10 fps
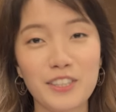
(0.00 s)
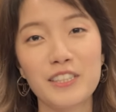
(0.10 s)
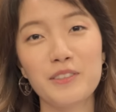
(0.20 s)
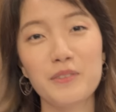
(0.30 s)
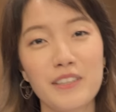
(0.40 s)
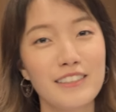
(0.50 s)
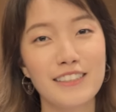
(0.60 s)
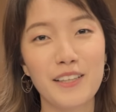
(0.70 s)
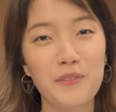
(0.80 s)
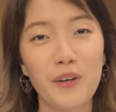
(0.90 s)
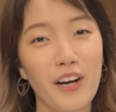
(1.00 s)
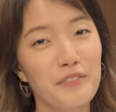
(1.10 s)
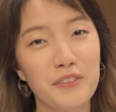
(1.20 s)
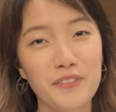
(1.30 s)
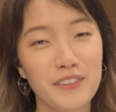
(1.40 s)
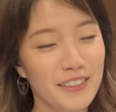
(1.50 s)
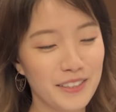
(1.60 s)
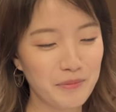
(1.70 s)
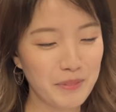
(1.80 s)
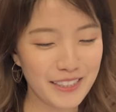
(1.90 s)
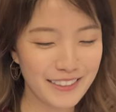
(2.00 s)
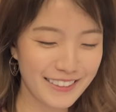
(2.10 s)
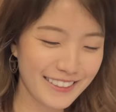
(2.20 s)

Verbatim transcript: actually don't understand what half of this means.